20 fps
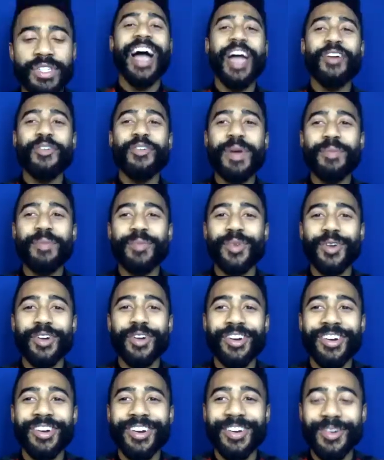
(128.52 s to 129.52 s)
I
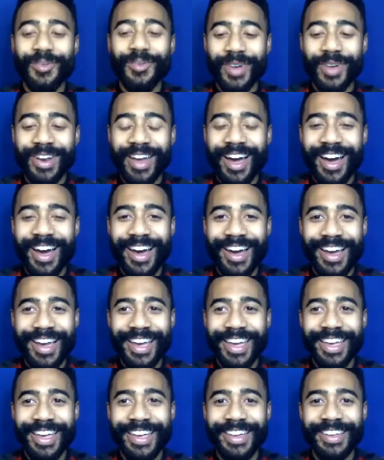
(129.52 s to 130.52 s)
remember when
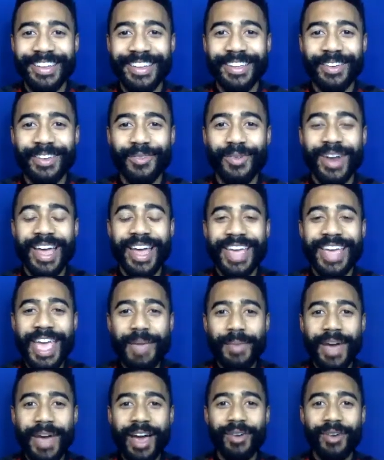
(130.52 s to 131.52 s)
I
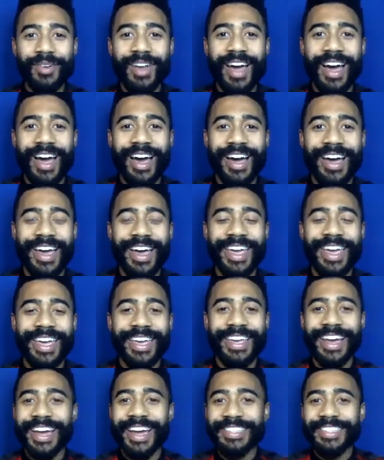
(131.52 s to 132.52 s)
came out,
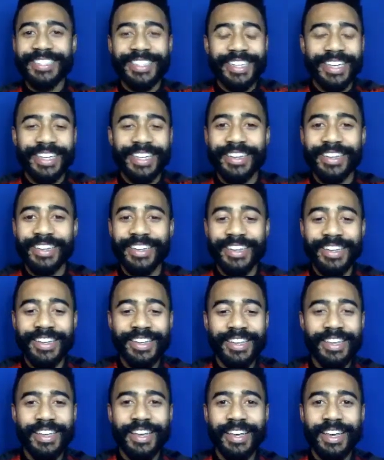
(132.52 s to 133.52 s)
I did
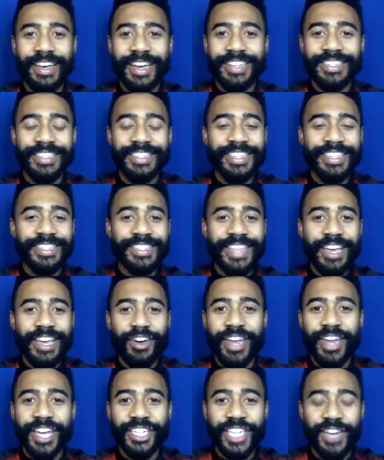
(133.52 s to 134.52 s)
this thing
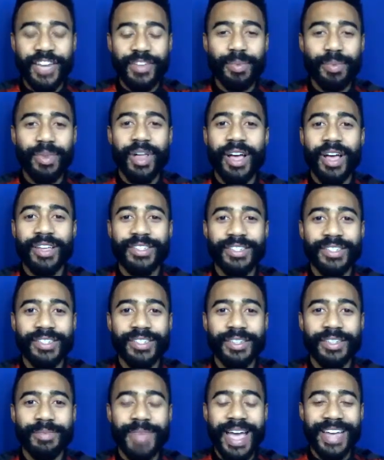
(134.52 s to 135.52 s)
on HIV Plus
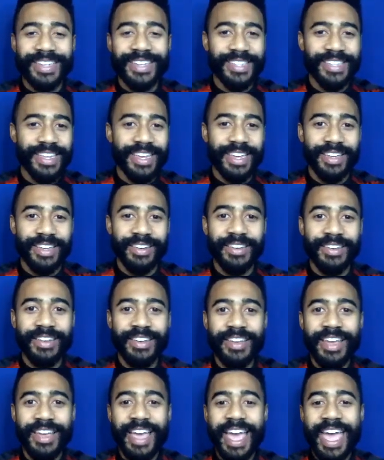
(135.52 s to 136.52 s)
magazine,
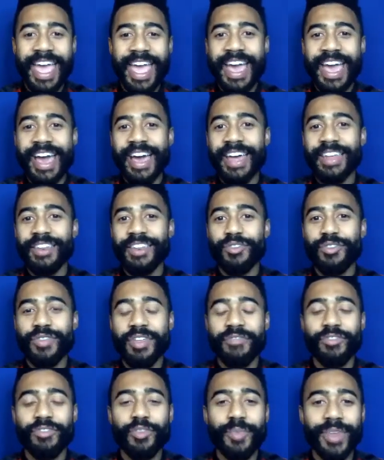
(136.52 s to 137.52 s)
and they
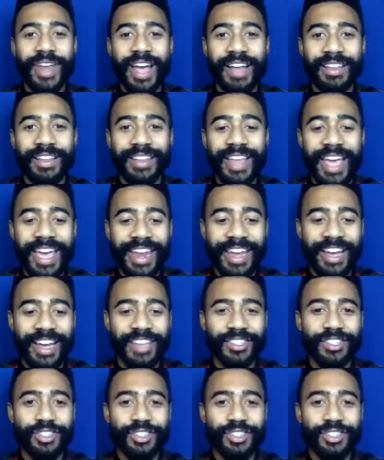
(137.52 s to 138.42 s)
flew me to LA, and I got to,